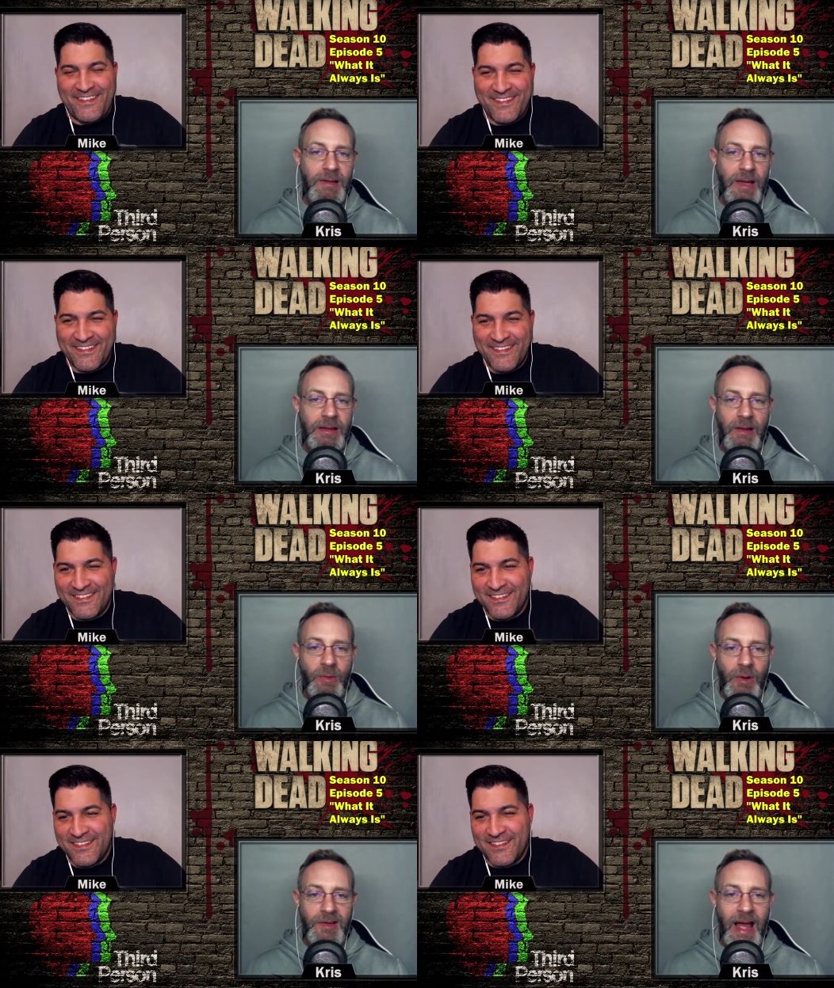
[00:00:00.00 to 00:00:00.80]
Speaker 1: it. That's
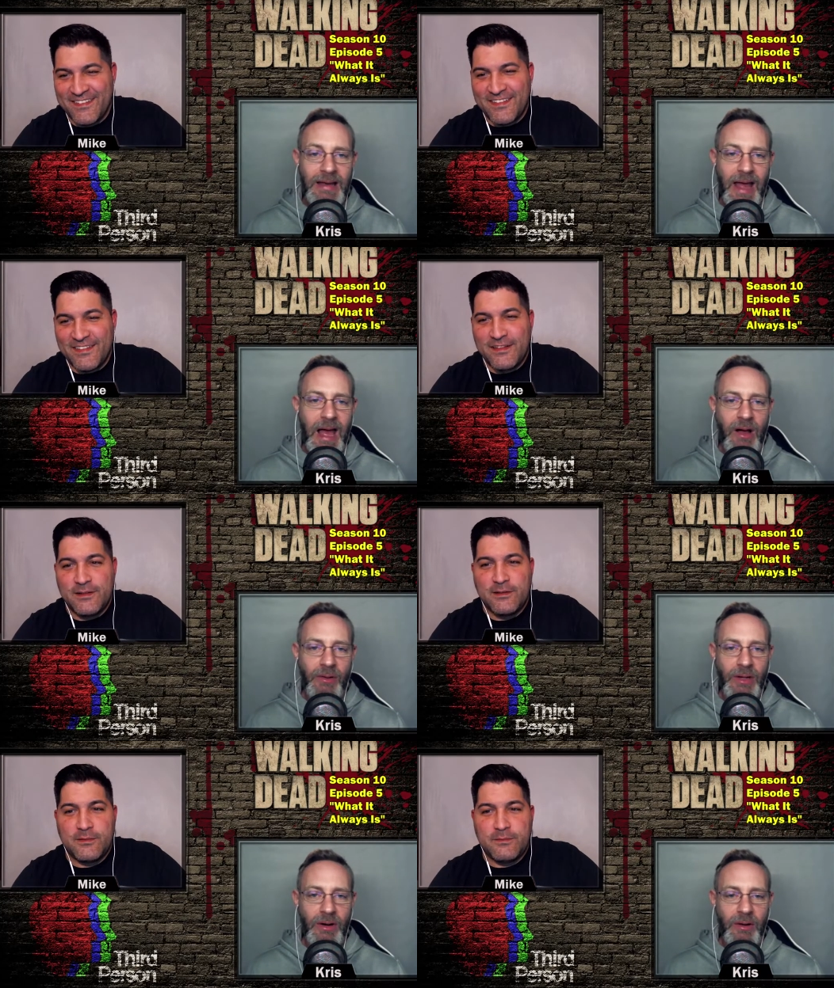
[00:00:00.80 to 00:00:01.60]
where he's at now.
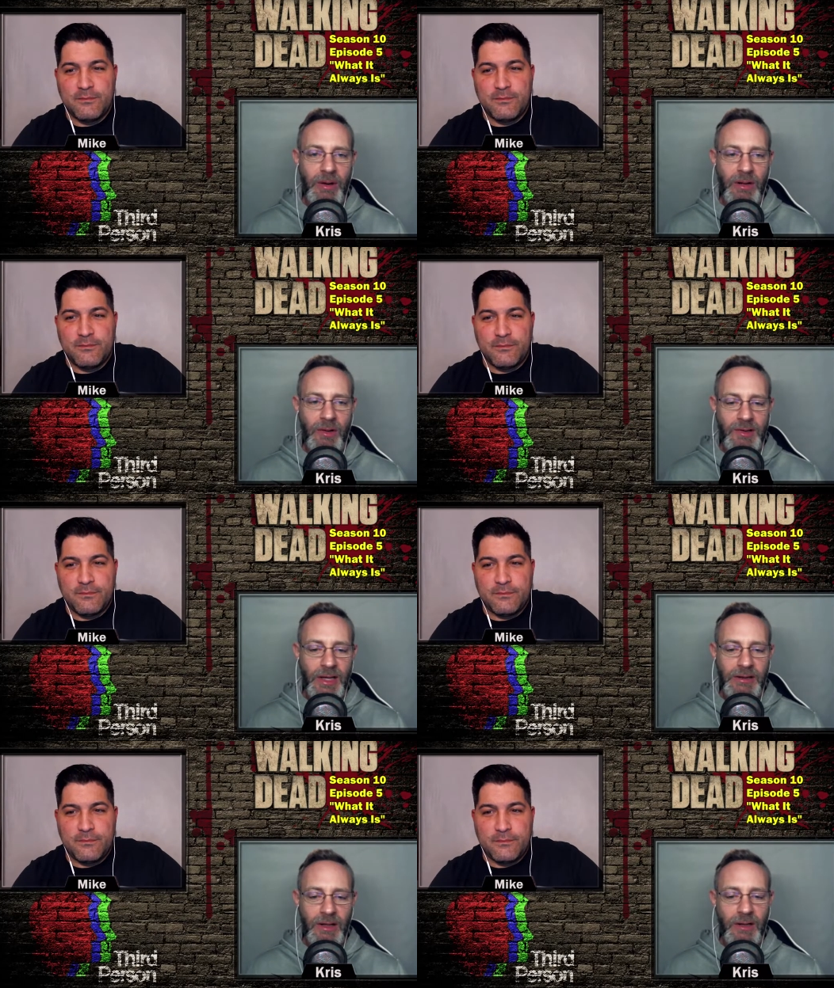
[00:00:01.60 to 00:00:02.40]
You know what I mean? It looks
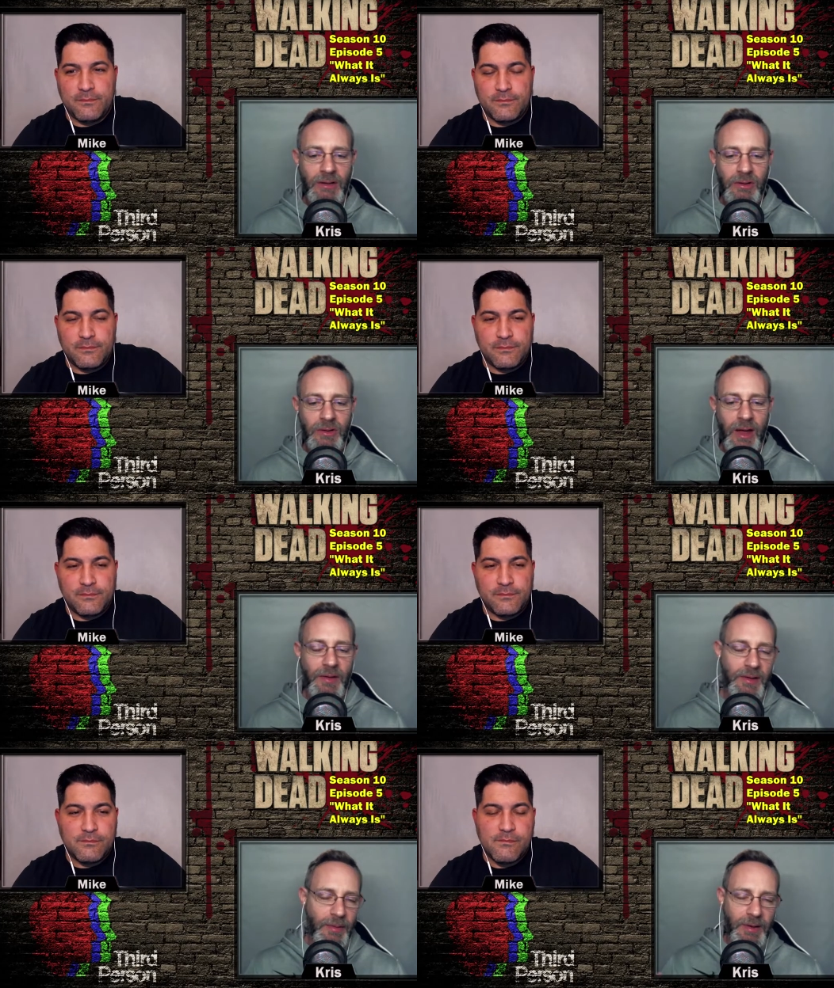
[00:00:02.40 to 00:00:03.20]
like they're going to do that. And
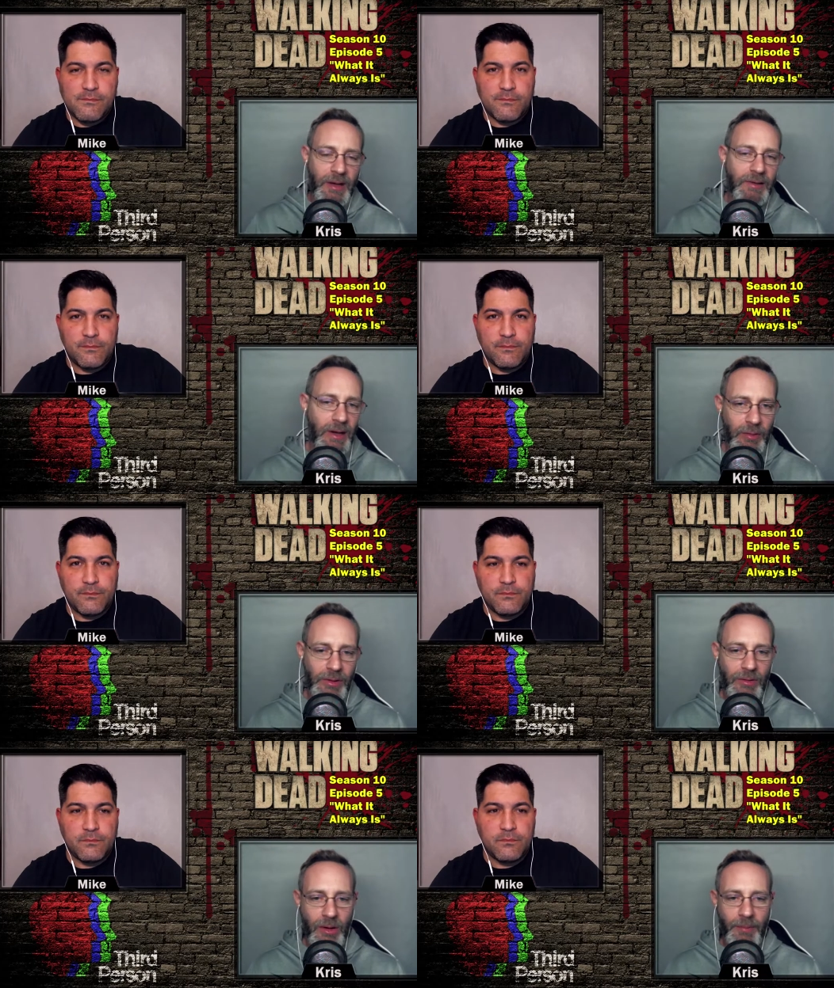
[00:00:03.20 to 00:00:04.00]
there's something else that I want
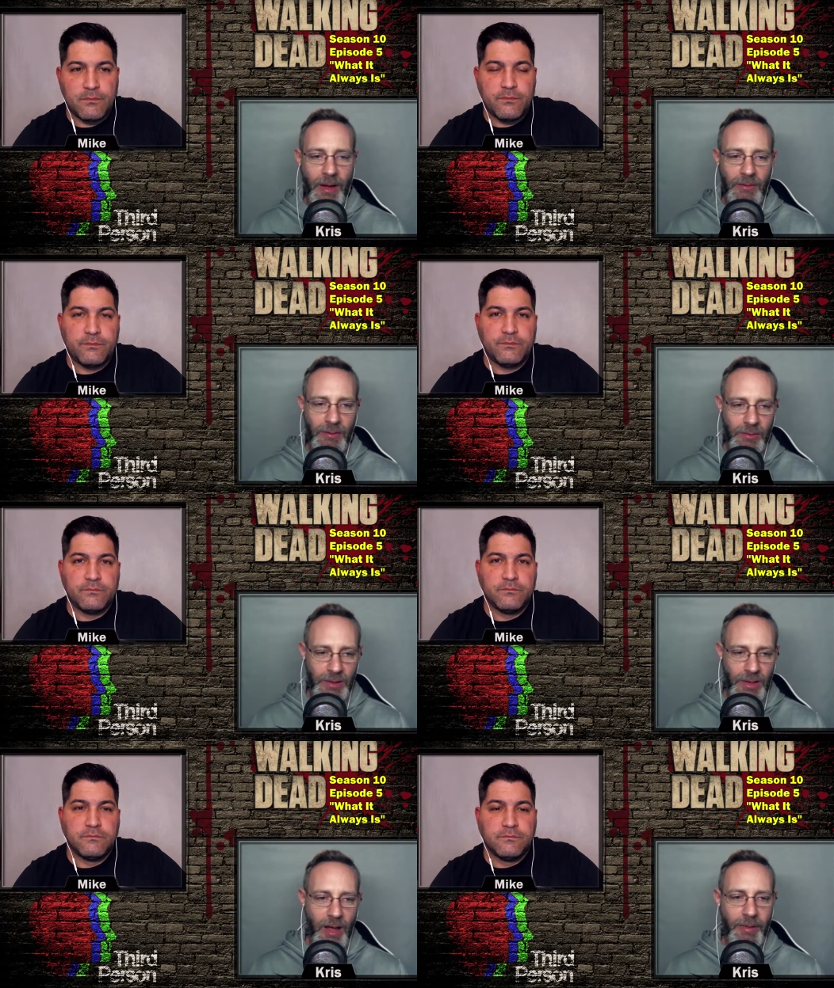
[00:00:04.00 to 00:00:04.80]
to talk about th with
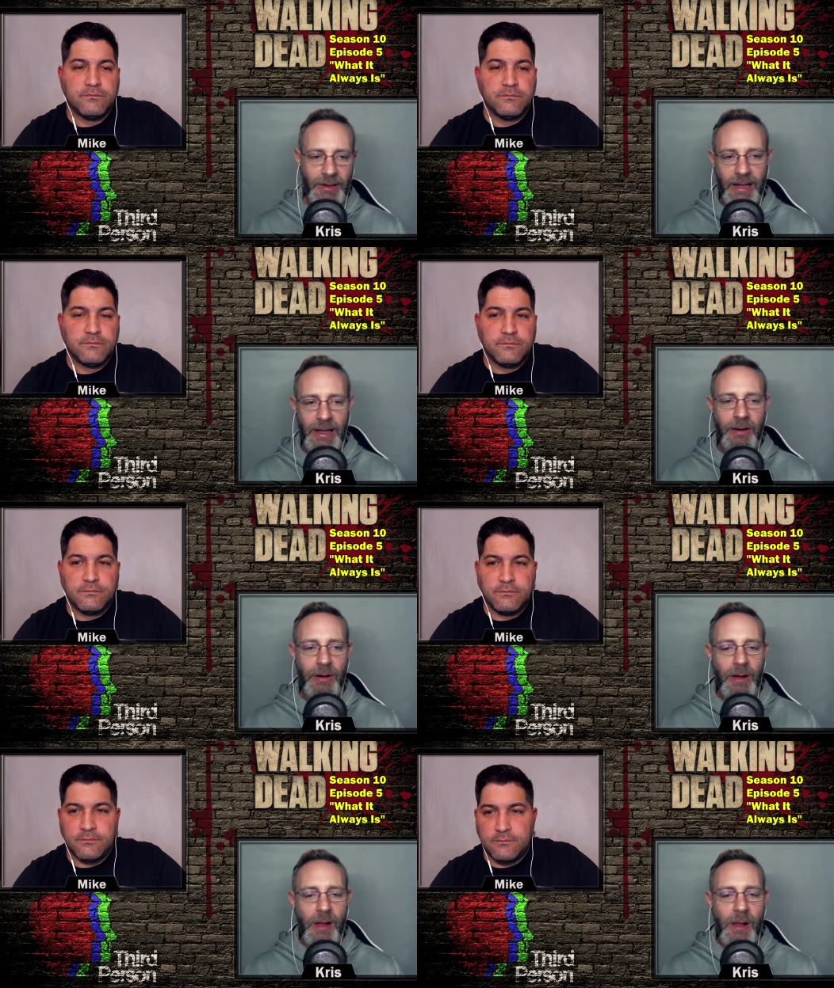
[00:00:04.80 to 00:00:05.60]
the comic
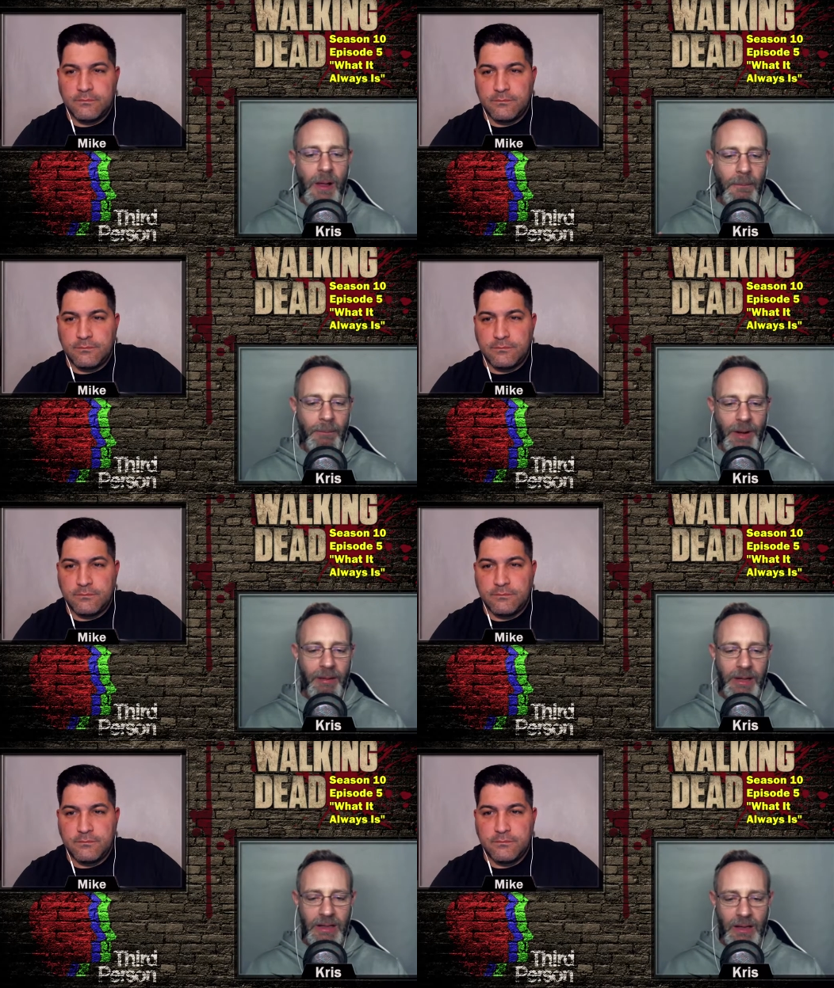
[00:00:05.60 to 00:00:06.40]
later. But I
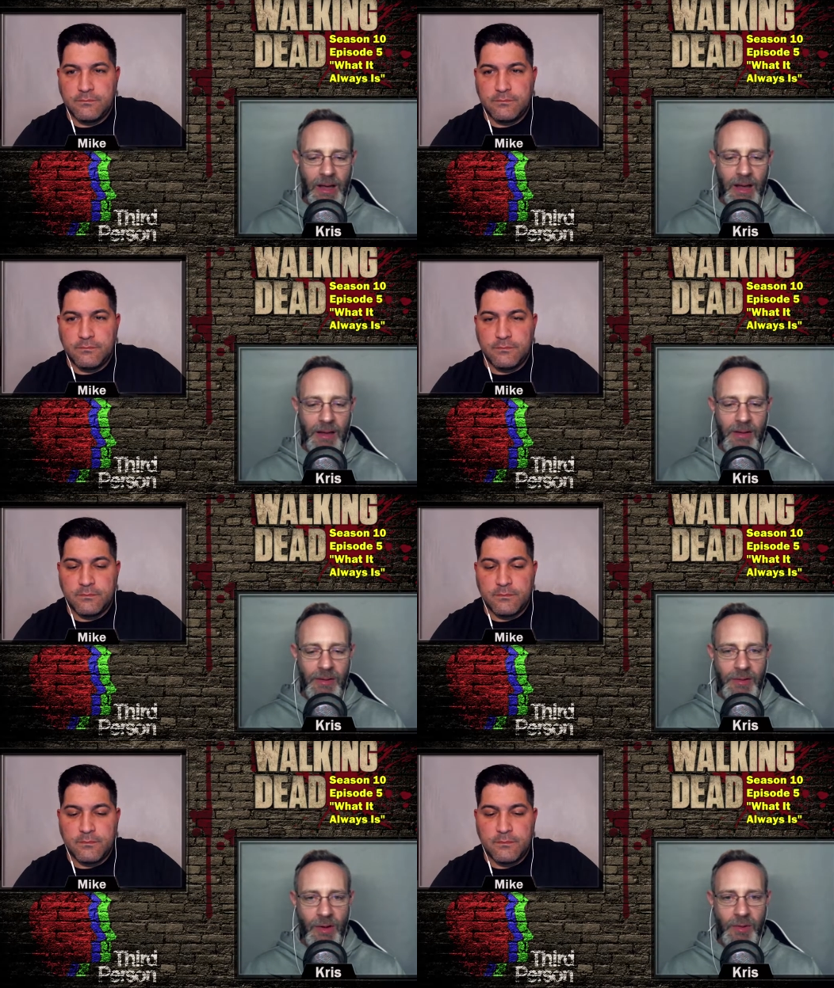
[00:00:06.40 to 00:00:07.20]
mean,
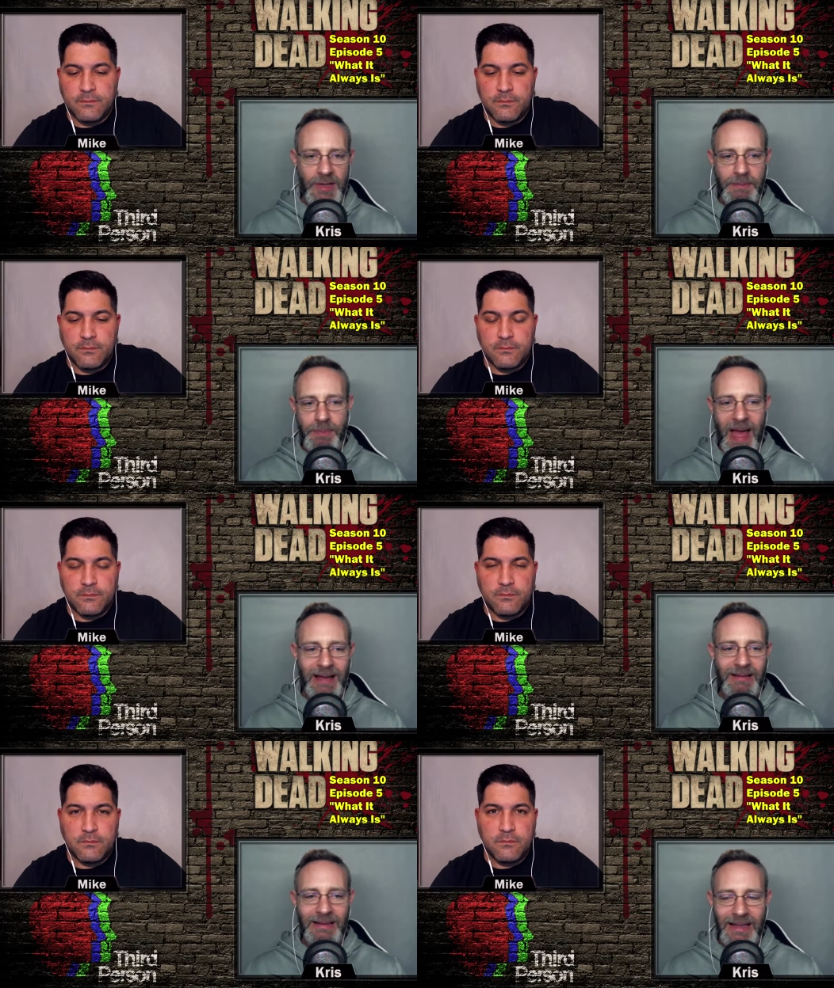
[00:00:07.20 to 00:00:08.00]
so is he
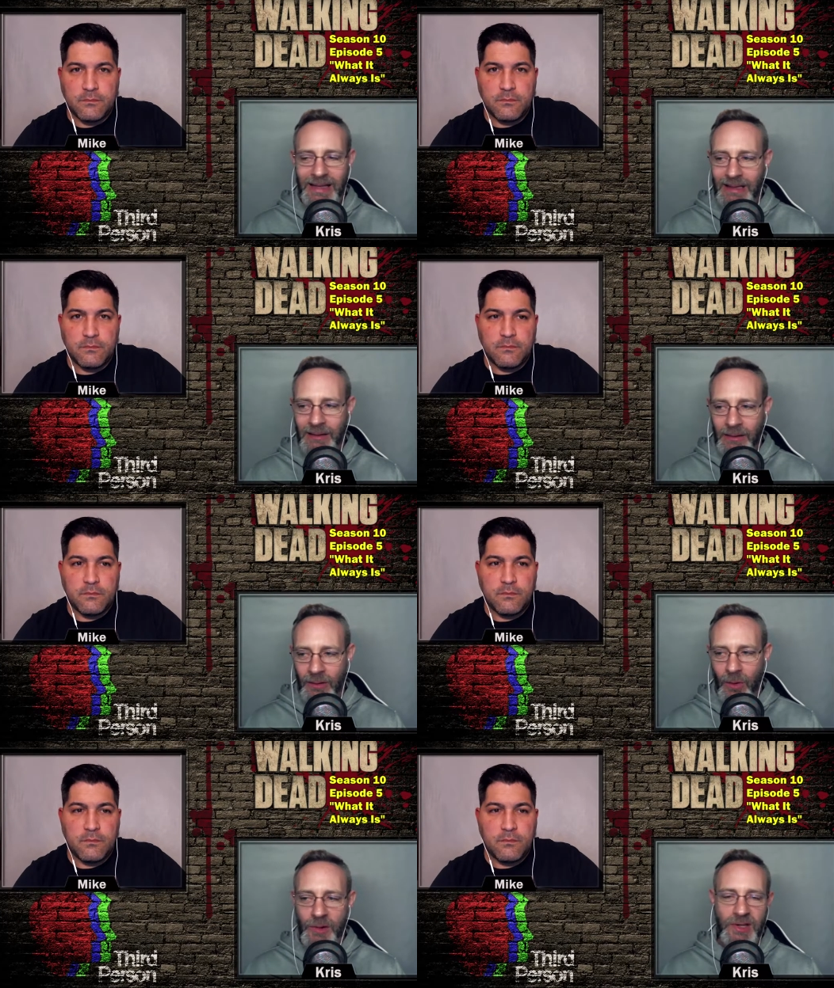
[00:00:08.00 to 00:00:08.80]
back to Negan or is he